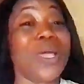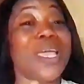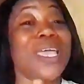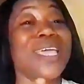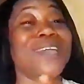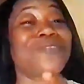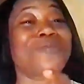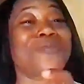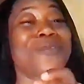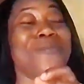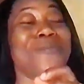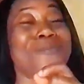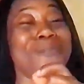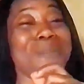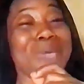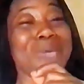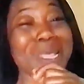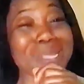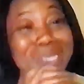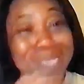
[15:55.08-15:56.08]
It
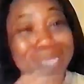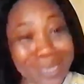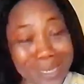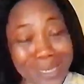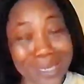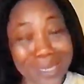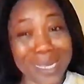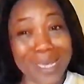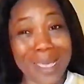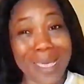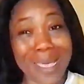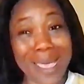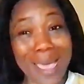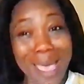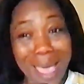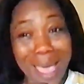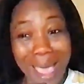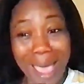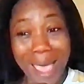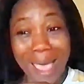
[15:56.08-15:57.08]
remains
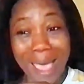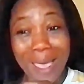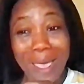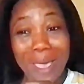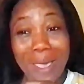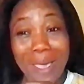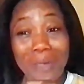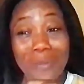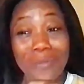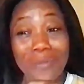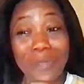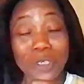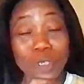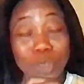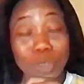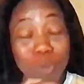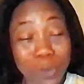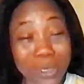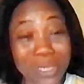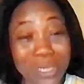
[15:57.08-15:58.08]
the
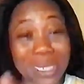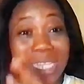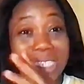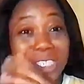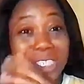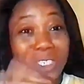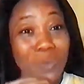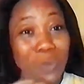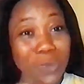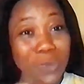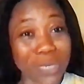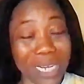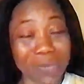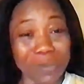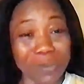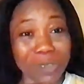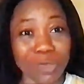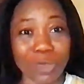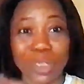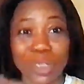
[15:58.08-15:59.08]
truth that Tinubu's
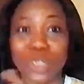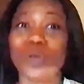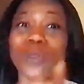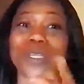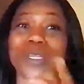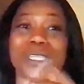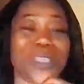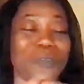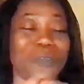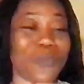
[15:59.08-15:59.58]
administration is a